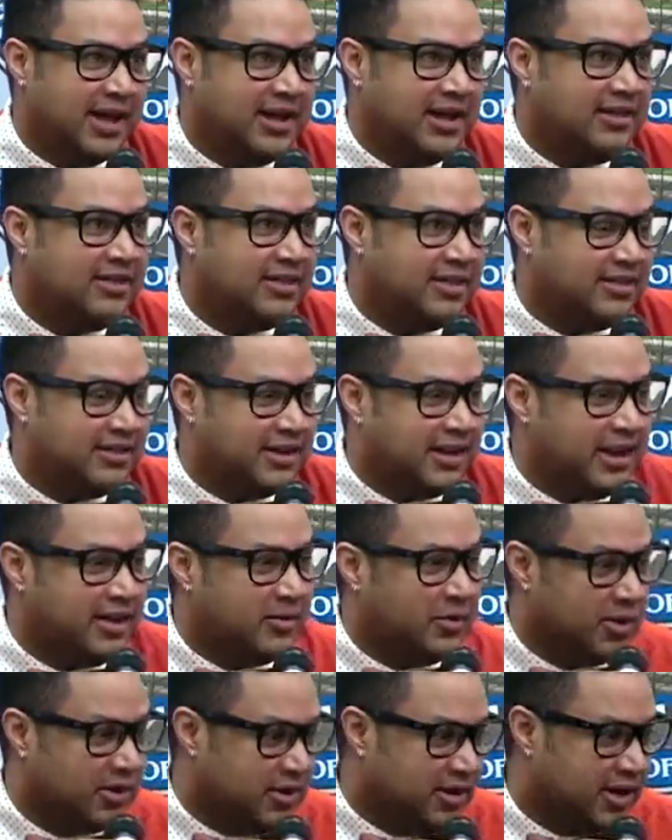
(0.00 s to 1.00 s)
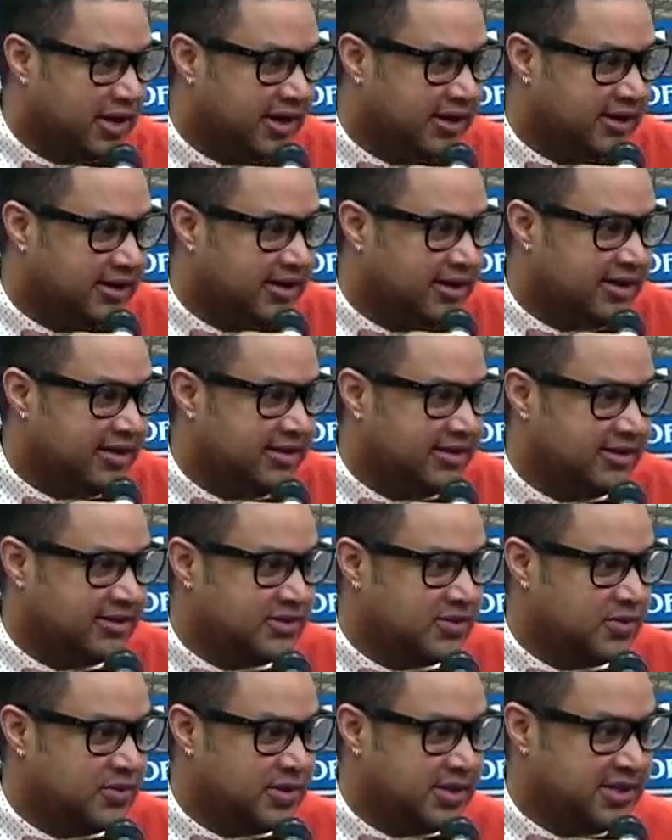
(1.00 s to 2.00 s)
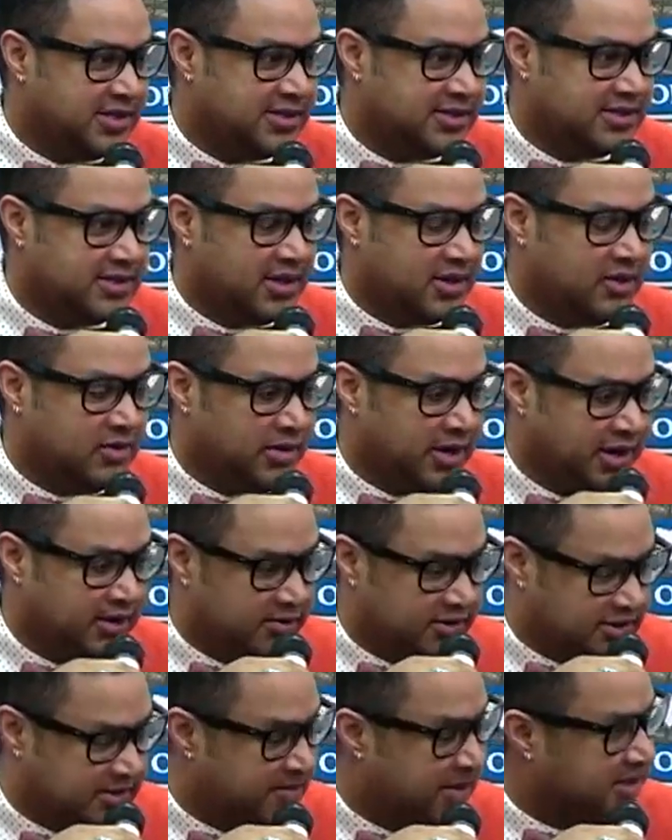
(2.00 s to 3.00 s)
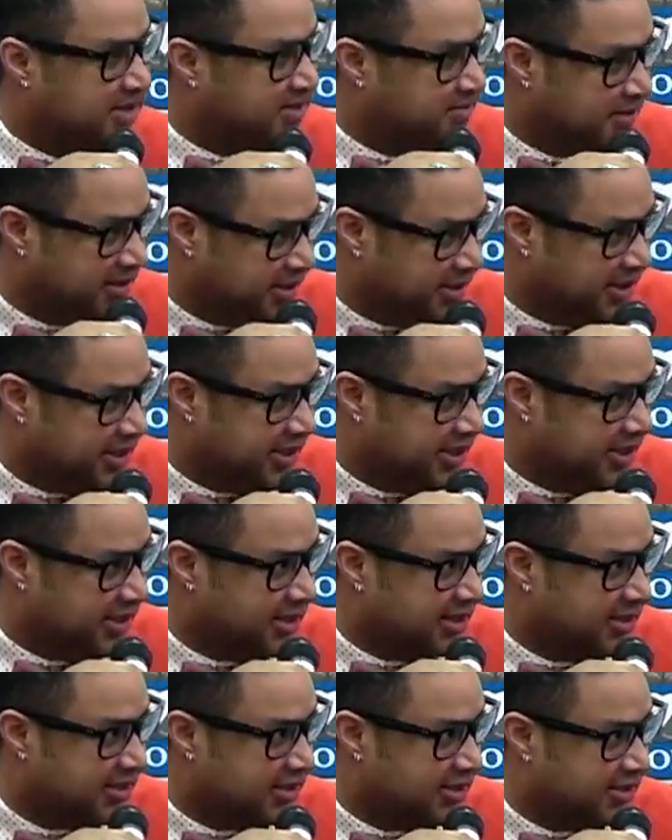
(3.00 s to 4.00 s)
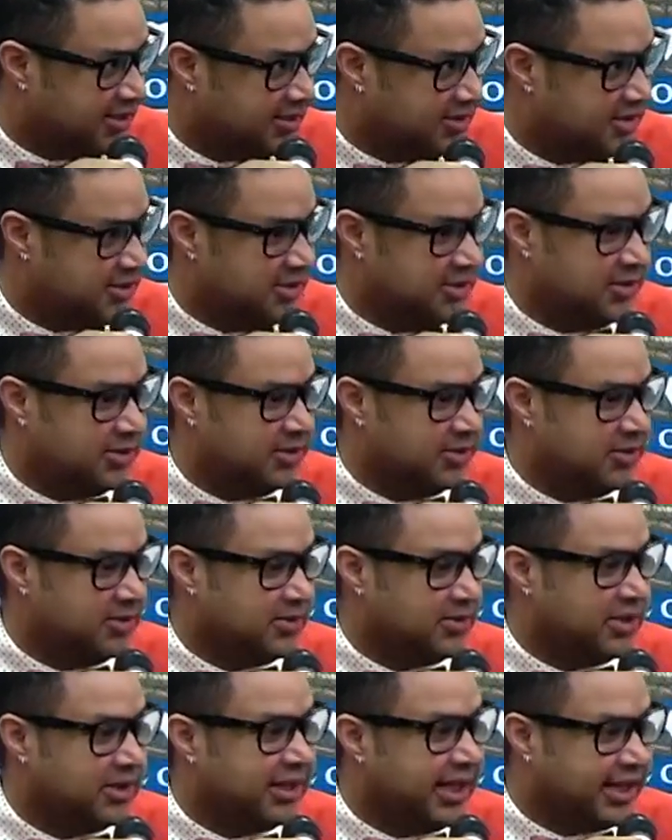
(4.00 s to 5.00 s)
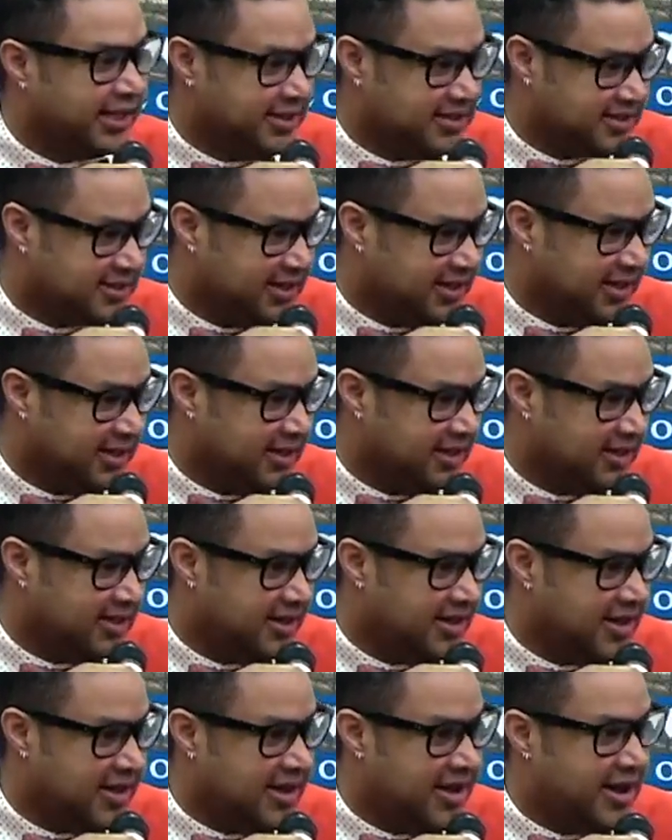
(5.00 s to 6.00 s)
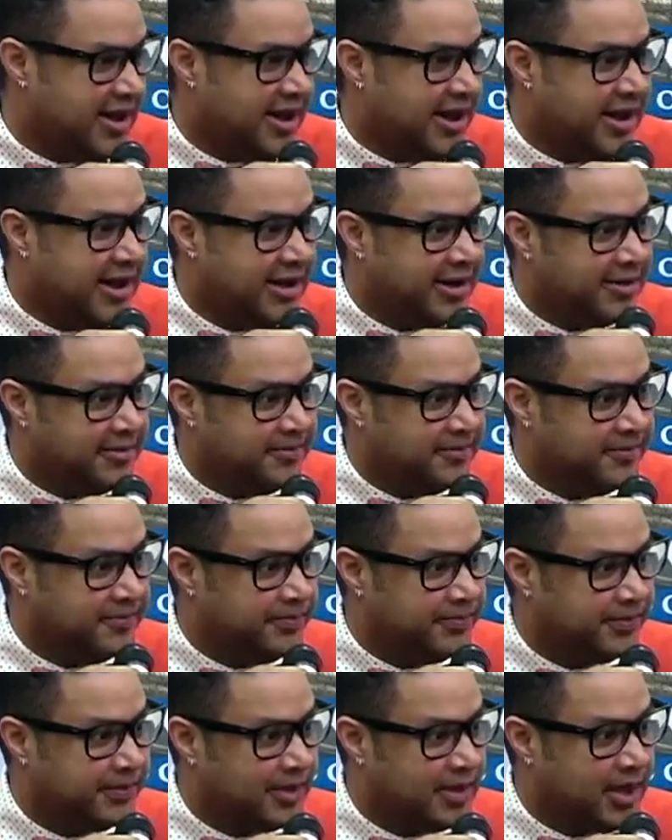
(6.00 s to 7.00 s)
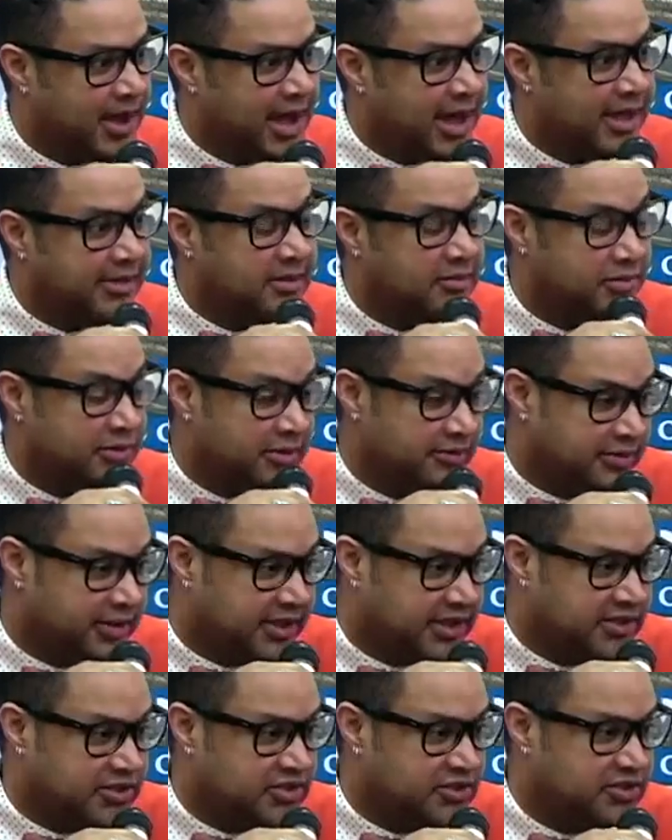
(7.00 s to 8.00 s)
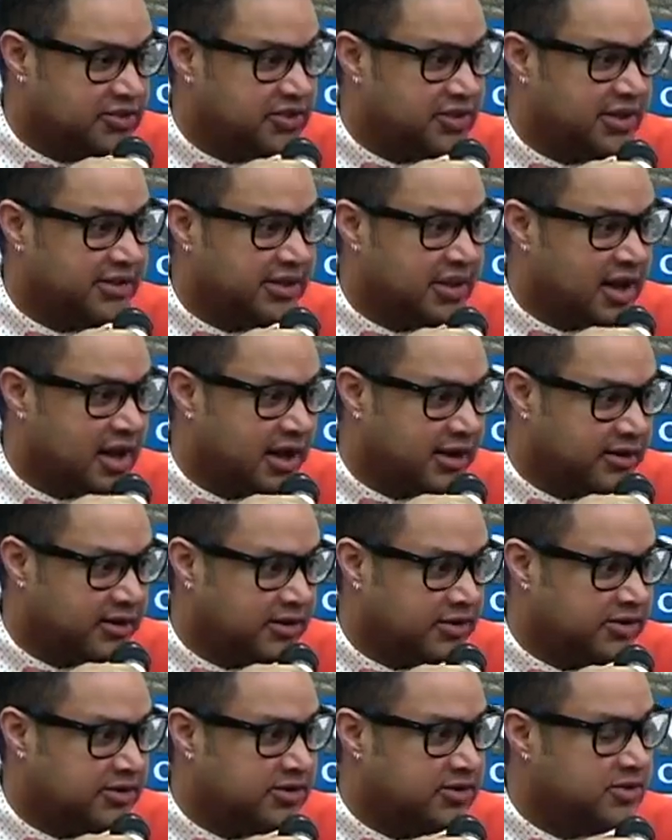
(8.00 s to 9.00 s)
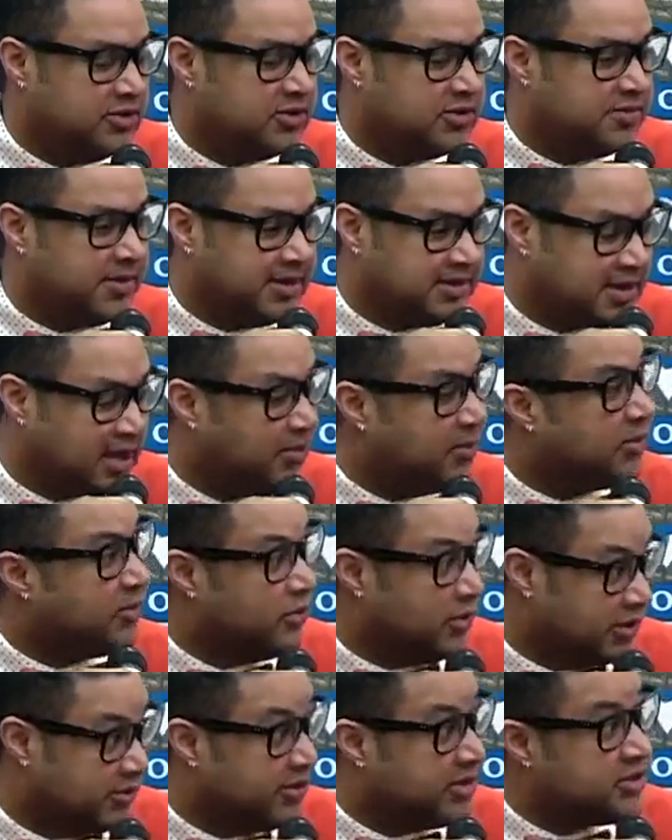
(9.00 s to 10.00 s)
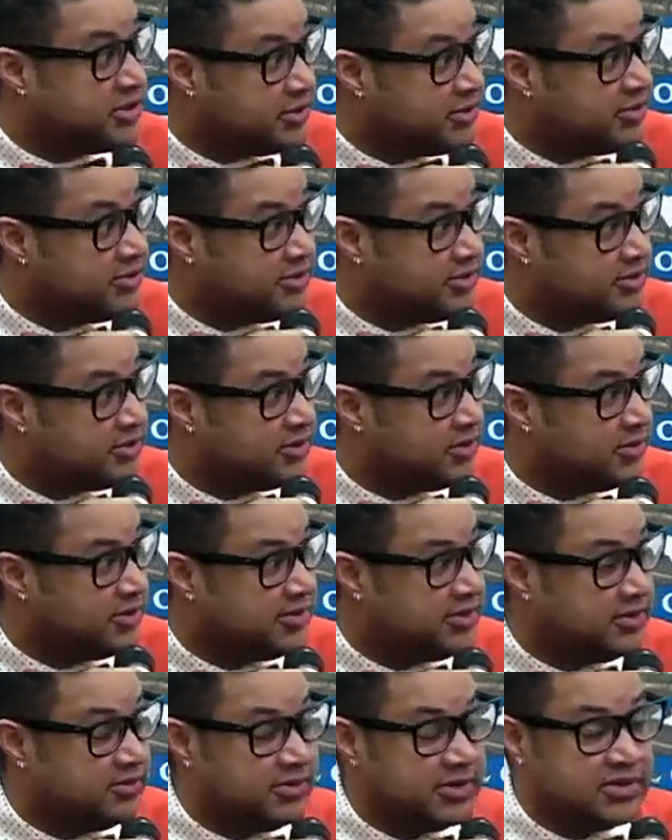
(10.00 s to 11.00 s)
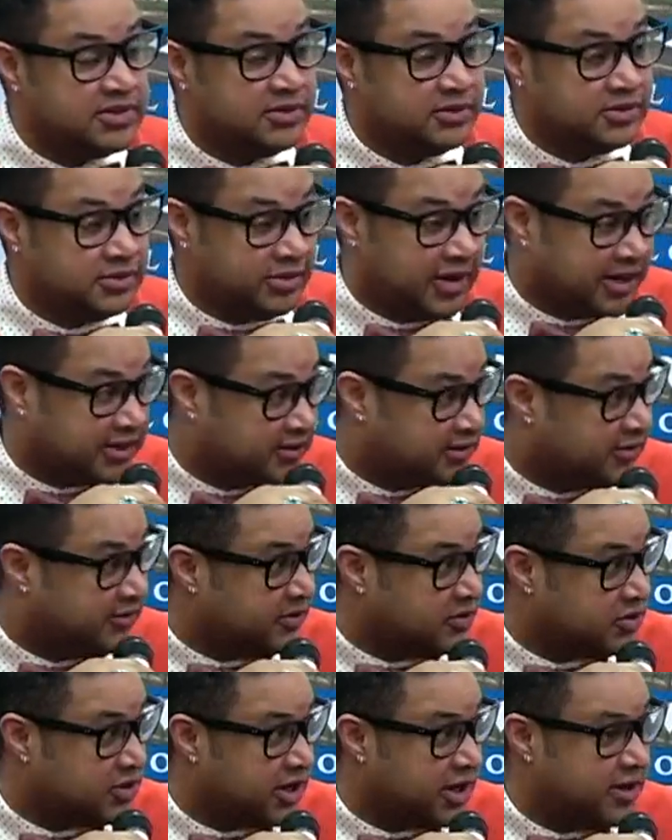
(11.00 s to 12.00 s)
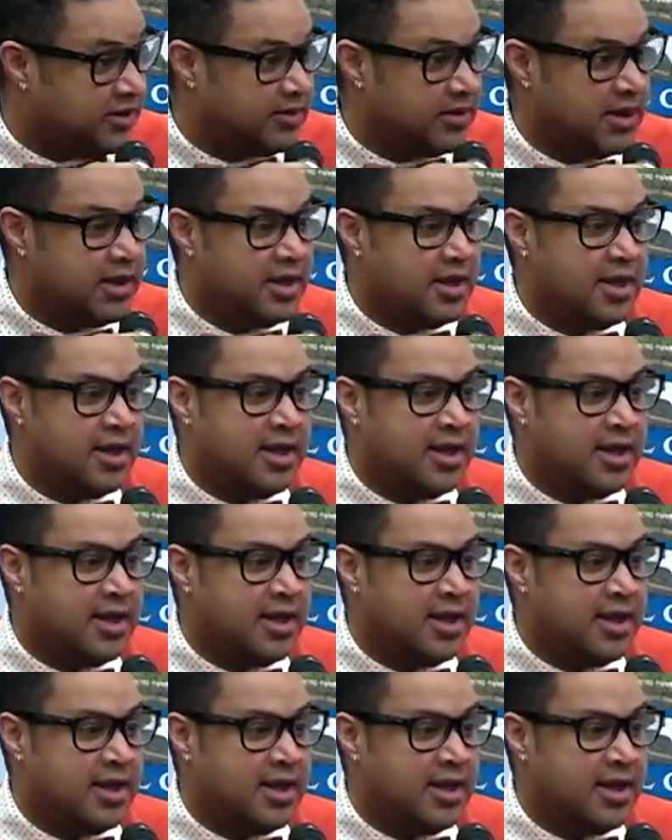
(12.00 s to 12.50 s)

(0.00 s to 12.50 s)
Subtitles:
anything that I work on, there's always a great responsibility to the legacy. I had the privilege and the honor to spend time with Lloyd Richards, who is the original director of the show,